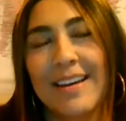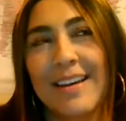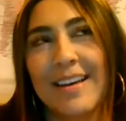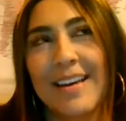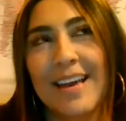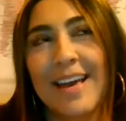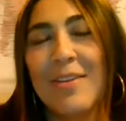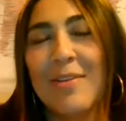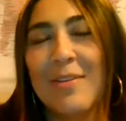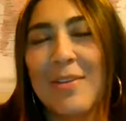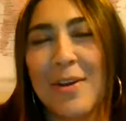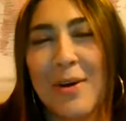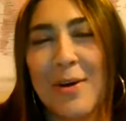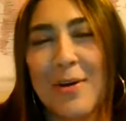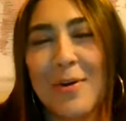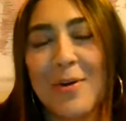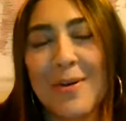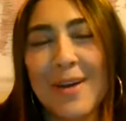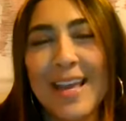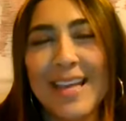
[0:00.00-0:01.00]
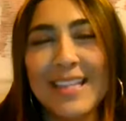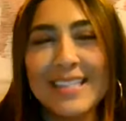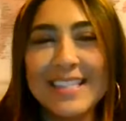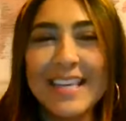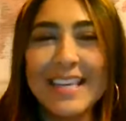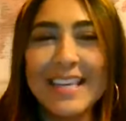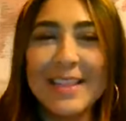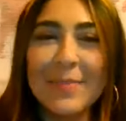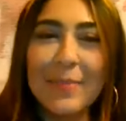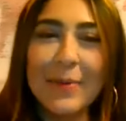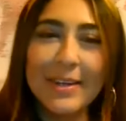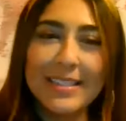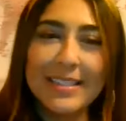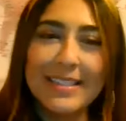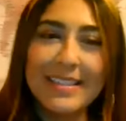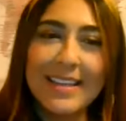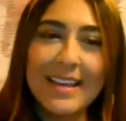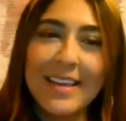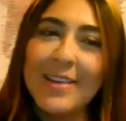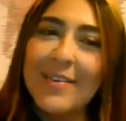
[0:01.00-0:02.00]
I don't know. It's like the person
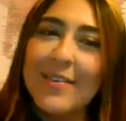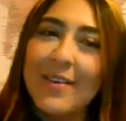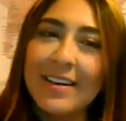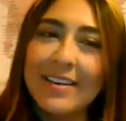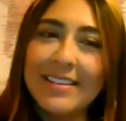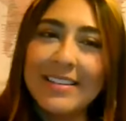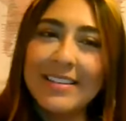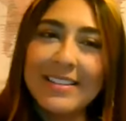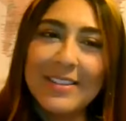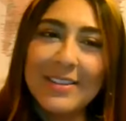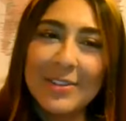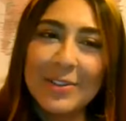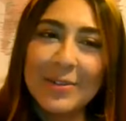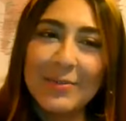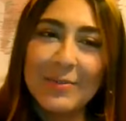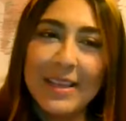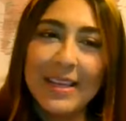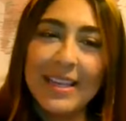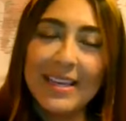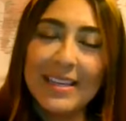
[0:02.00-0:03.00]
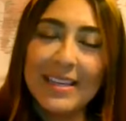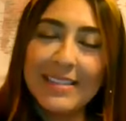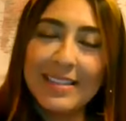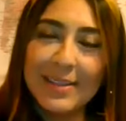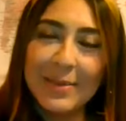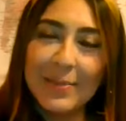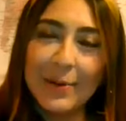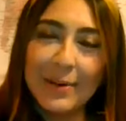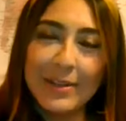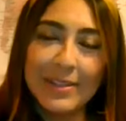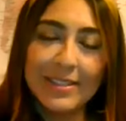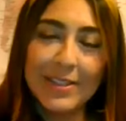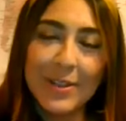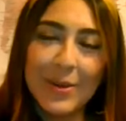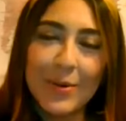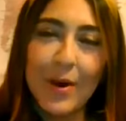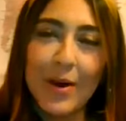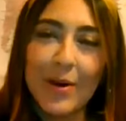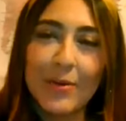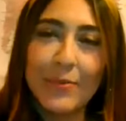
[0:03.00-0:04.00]
that you are on social media isn't the person you
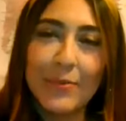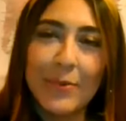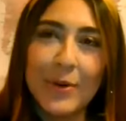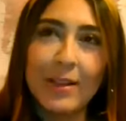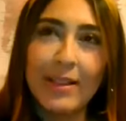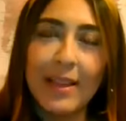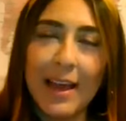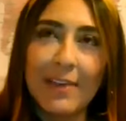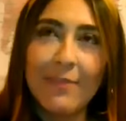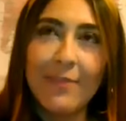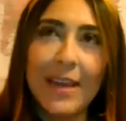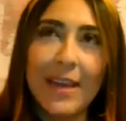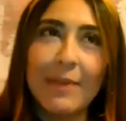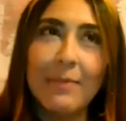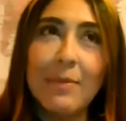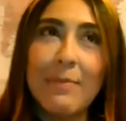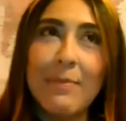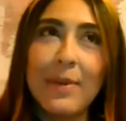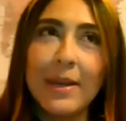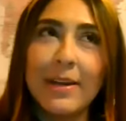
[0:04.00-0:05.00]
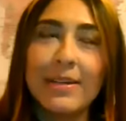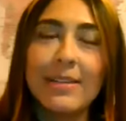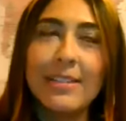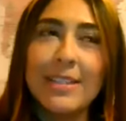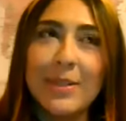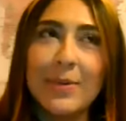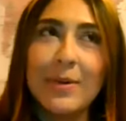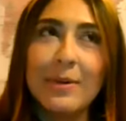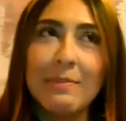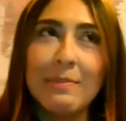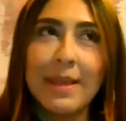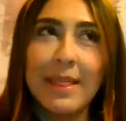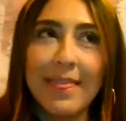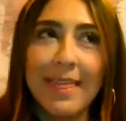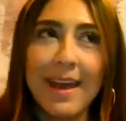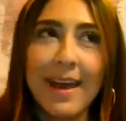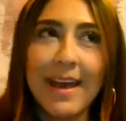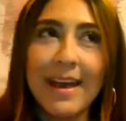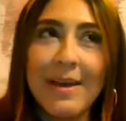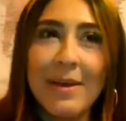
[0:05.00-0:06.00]
are in real life, and I'm embarrassed to admit
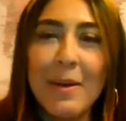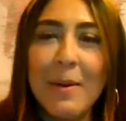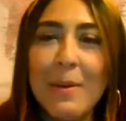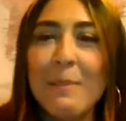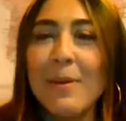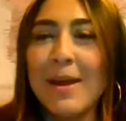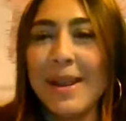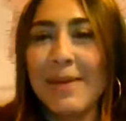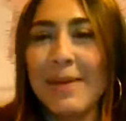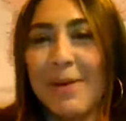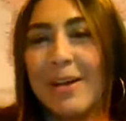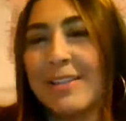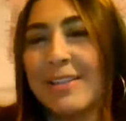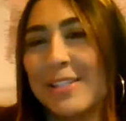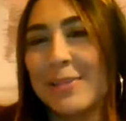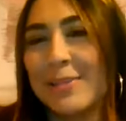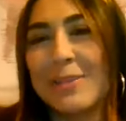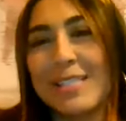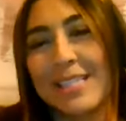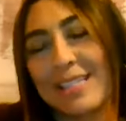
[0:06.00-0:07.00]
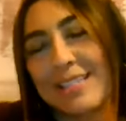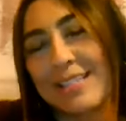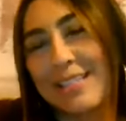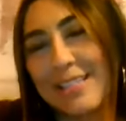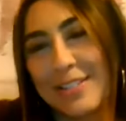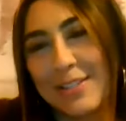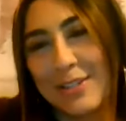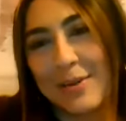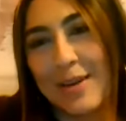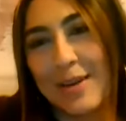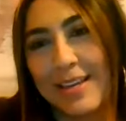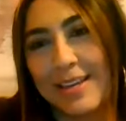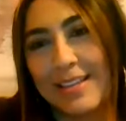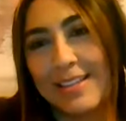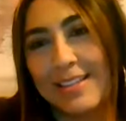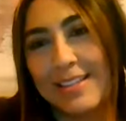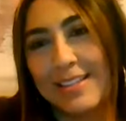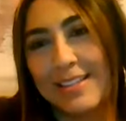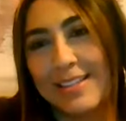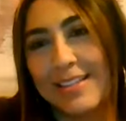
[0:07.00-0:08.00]
that, but I'm also addicted to it.
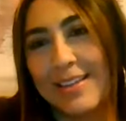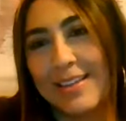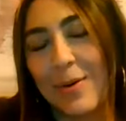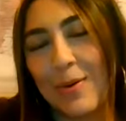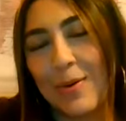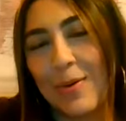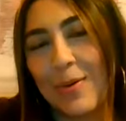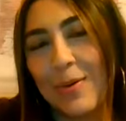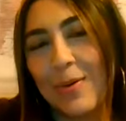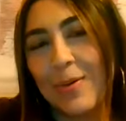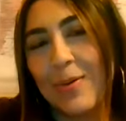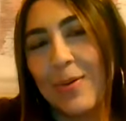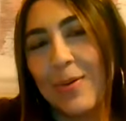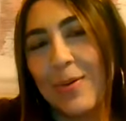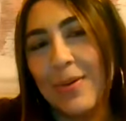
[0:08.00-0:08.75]
So,